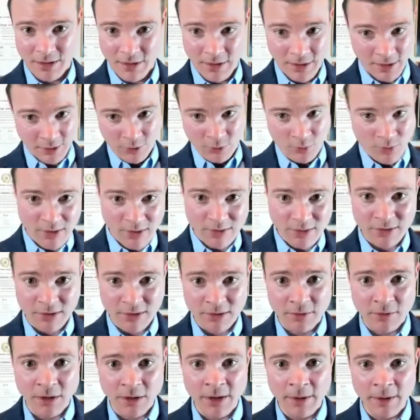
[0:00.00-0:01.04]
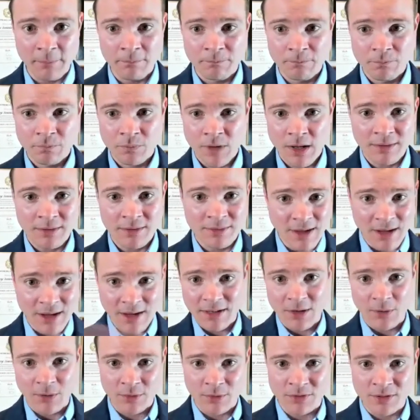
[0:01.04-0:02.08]
increasingly,
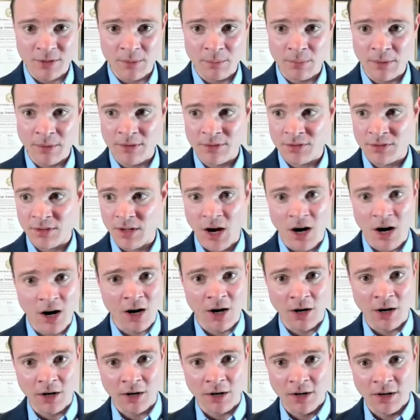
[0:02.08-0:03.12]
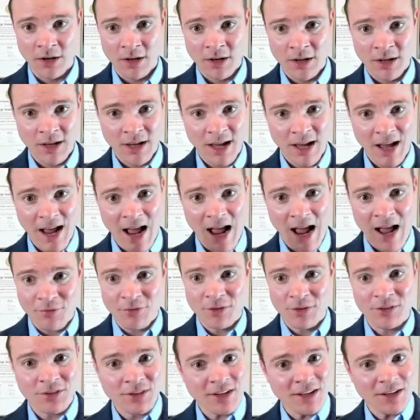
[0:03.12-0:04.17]
DACA recipients have
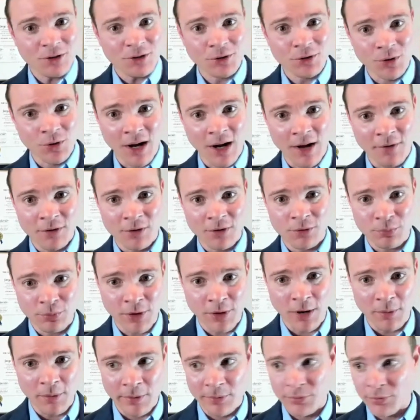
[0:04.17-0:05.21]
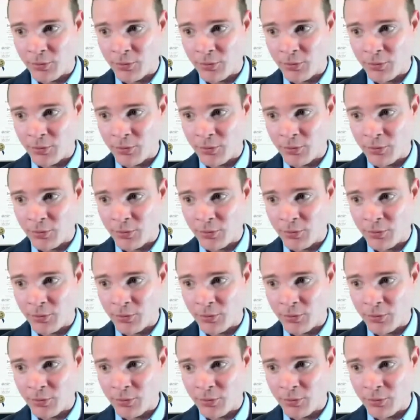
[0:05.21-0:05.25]
this problem.